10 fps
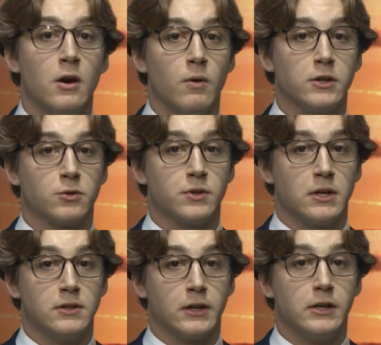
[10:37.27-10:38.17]
Rescuers
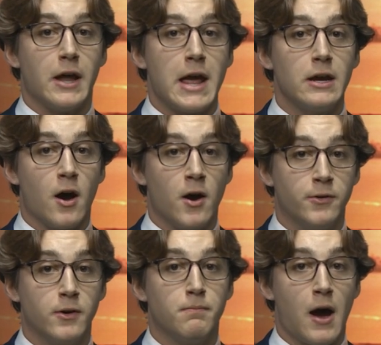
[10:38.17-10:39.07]
conducted an
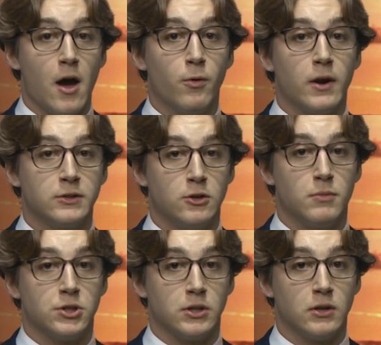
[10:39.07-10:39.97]
800-mile rescue
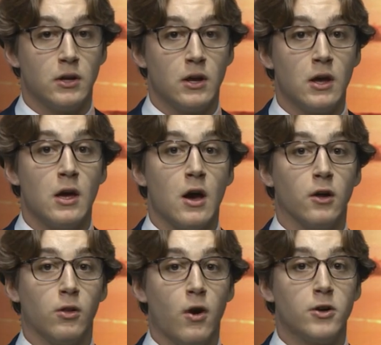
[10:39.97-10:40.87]
mission. A
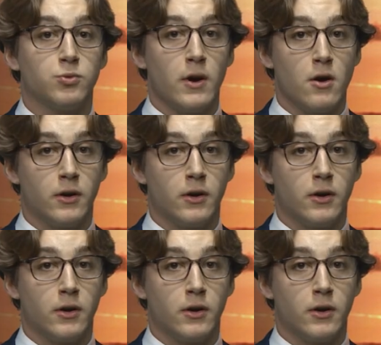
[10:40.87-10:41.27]
large whale